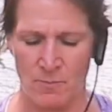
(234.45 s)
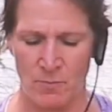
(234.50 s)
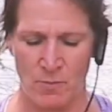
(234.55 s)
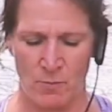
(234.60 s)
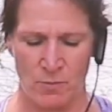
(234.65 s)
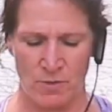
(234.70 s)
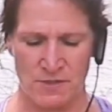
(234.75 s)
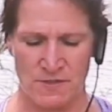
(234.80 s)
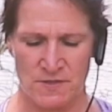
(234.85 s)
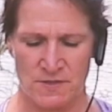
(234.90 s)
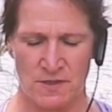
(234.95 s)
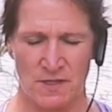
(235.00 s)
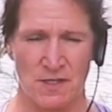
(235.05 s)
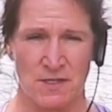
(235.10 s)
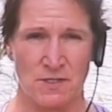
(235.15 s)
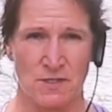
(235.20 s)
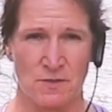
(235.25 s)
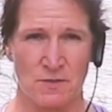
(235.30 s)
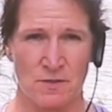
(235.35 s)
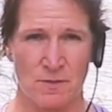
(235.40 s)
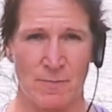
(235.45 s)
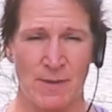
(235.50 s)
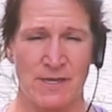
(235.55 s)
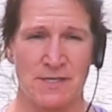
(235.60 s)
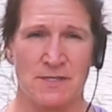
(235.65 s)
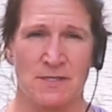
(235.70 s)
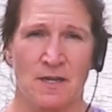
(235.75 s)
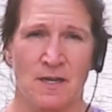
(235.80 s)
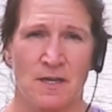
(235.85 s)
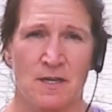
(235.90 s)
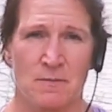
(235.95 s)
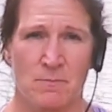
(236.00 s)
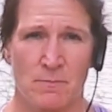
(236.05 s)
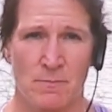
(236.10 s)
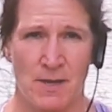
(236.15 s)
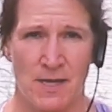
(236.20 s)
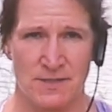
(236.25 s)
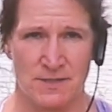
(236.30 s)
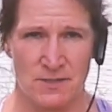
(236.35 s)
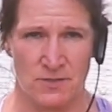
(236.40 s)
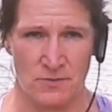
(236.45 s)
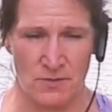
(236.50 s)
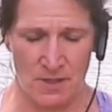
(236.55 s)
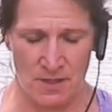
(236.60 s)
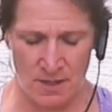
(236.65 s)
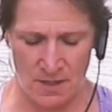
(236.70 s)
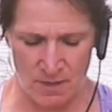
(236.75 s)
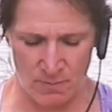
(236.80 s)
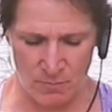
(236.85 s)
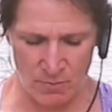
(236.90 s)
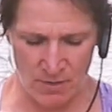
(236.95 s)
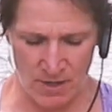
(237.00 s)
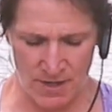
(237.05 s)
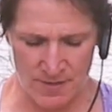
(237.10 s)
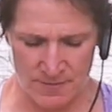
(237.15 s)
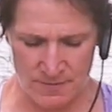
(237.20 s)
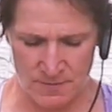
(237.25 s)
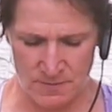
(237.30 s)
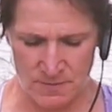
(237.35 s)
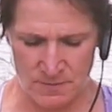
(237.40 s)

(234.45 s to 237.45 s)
But we're just going to do the basic Bhastrika breath.